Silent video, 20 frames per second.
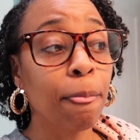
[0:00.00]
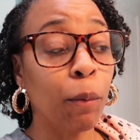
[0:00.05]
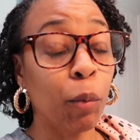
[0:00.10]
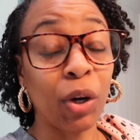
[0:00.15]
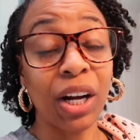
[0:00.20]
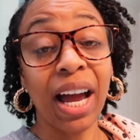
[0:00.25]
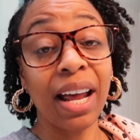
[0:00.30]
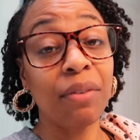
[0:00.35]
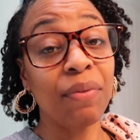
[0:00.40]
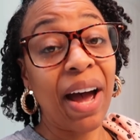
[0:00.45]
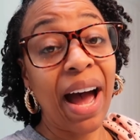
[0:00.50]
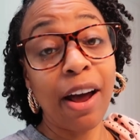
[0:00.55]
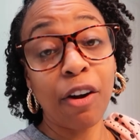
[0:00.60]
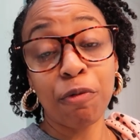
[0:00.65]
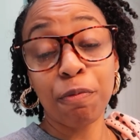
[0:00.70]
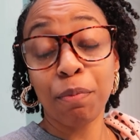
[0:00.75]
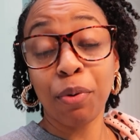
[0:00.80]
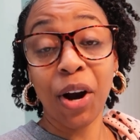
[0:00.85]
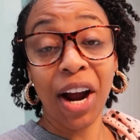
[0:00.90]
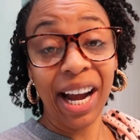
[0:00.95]
We're kind of out
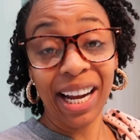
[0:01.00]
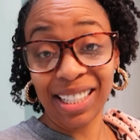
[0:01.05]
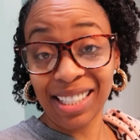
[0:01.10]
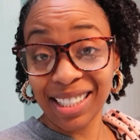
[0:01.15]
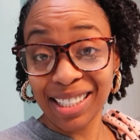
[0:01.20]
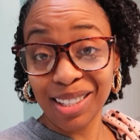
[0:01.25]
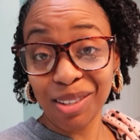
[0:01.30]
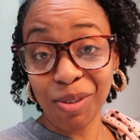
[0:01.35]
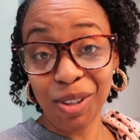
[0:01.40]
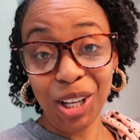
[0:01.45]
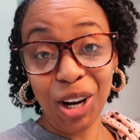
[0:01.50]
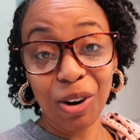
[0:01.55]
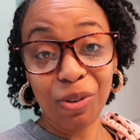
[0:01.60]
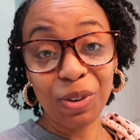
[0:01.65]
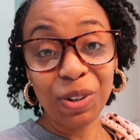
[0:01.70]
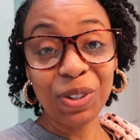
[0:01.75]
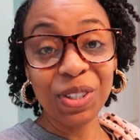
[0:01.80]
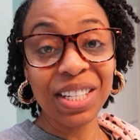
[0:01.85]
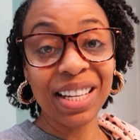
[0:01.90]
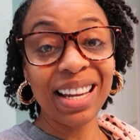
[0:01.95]
of practice with our
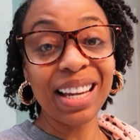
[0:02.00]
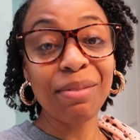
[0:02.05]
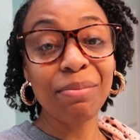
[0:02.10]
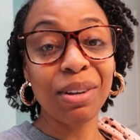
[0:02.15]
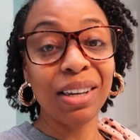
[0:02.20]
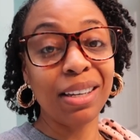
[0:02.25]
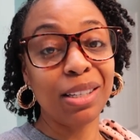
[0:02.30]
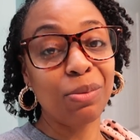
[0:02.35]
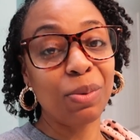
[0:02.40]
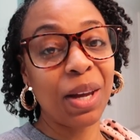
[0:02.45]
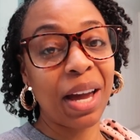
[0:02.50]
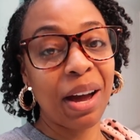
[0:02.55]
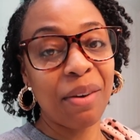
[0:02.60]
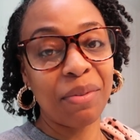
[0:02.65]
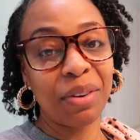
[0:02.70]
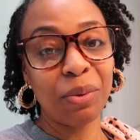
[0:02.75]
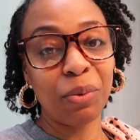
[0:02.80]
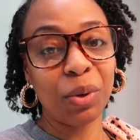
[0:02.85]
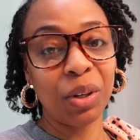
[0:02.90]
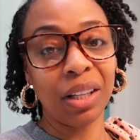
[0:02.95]
routine because we
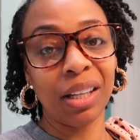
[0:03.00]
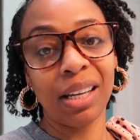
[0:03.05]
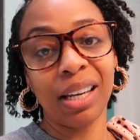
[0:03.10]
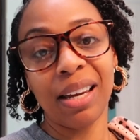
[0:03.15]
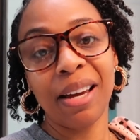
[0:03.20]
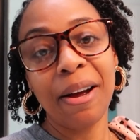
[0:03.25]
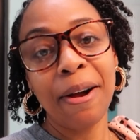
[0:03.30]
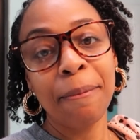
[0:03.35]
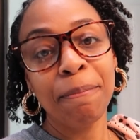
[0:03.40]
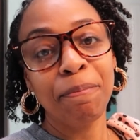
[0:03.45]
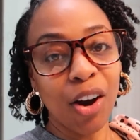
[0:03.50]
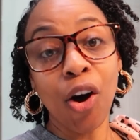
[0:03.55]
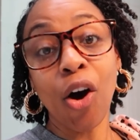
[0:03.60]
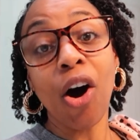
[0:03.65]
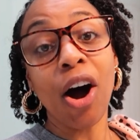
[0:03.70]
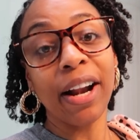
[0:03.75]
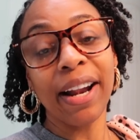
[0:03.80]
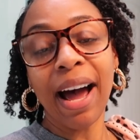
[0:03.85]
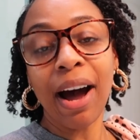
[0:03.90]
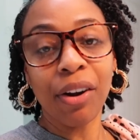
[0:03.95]
haven't really
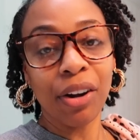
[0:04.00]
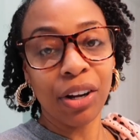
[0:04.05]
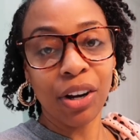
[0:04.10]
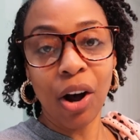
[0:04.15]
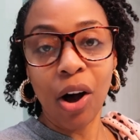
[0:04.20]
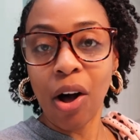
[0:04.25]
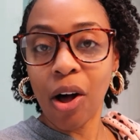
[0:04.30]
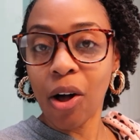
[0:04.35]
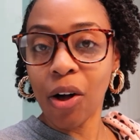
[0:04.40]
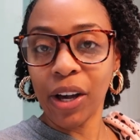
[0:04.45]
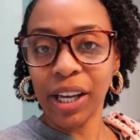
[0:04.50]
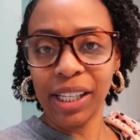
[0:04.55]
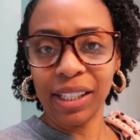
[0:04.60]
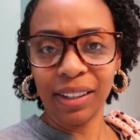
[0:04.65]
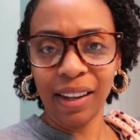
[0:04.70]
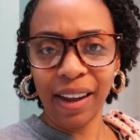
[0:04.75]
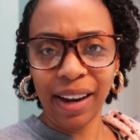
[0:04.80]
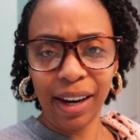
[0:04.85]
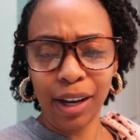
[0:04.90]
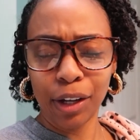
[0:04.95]
gone out at all in
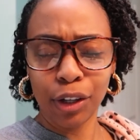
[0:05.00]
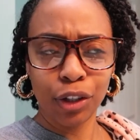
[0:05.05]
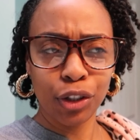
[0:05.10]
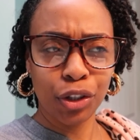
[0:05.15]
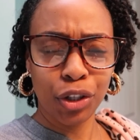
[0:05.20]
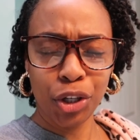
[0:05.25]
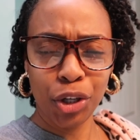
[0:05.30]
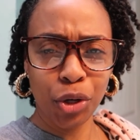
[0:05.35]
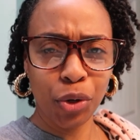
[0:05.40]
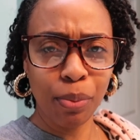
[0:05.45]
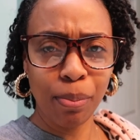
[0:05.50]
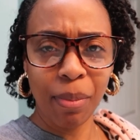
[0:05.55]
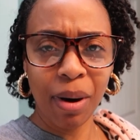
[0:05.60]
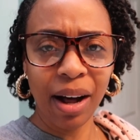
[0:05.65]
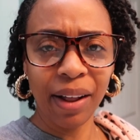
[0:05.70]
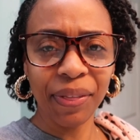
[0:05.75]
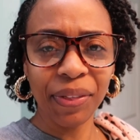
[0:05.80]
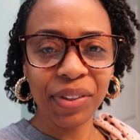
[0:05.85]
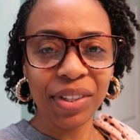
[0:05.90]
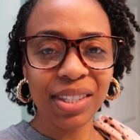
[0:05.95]
like 2
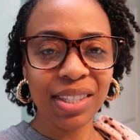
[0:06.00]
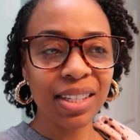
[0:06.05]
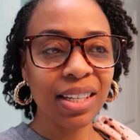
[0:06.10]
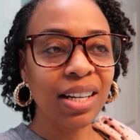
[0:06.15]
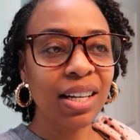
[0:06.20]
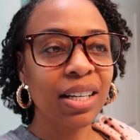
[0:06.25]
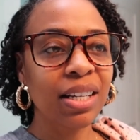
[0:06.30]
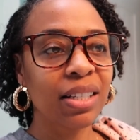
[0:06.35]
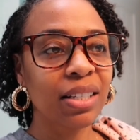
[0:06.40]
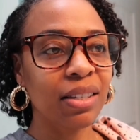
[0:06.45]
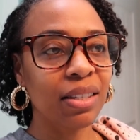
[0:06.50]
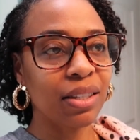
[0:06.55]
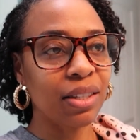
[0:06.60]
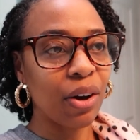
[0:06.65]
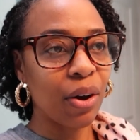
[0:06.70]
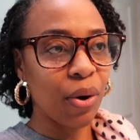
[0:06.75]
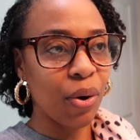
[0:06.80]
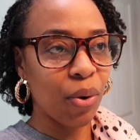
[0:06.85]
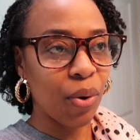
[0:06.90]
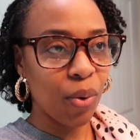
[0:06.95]
months.
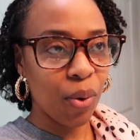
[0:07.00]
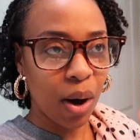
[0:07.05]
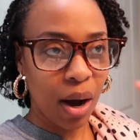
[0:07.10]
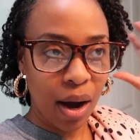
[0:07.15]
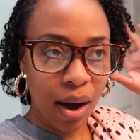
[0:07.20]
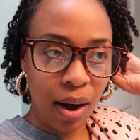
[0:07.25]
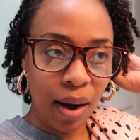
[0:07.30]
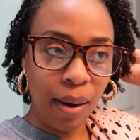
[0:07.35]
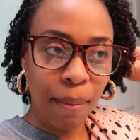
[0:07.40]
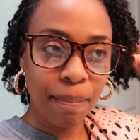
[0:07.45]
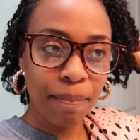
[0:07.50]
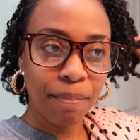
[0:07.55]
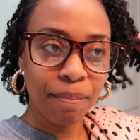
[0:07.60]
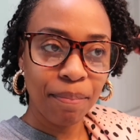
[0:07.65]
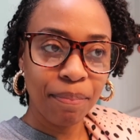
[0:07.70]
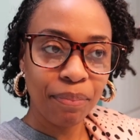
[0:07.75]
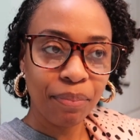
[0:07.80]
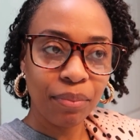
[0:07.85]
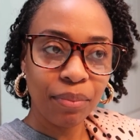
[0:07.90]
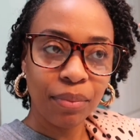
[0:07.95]
So,
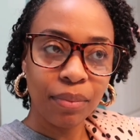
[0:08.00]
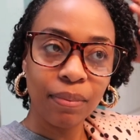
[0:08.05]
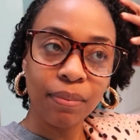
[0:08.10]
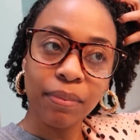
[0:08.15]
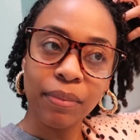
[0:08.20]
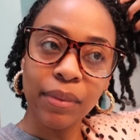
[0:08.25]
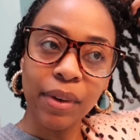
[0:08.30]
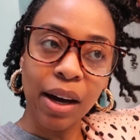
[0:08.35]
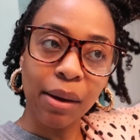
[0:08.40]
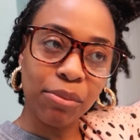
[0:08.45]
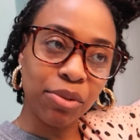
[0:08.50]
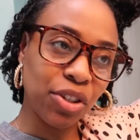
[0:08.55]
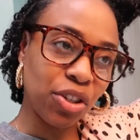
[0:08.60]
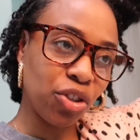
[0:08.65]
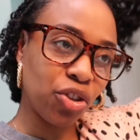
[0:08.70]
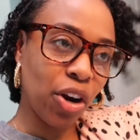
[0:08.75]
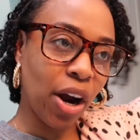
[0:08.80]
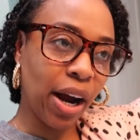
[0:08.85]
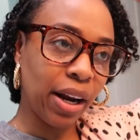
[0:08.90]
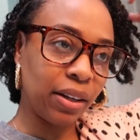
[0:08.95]
I'm
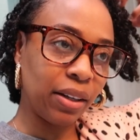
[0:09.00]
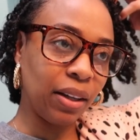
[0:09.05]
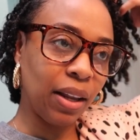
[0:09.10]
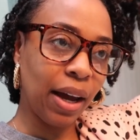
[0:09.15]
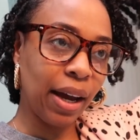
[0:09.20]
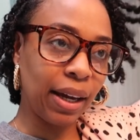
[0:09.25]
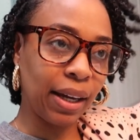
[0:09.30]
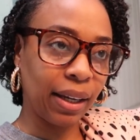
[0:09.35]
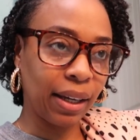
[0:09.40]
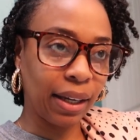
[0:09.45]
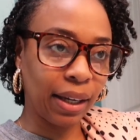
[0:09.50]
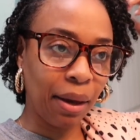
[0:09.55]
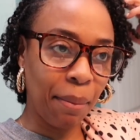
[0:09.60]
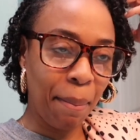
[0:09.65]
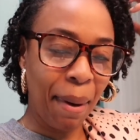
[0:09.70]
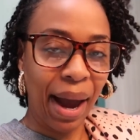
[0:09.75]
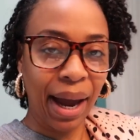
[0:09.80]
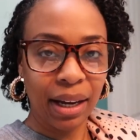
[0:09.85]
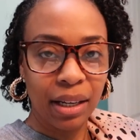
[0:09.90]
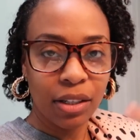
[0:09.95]
just trying to like get
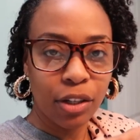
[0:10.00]
back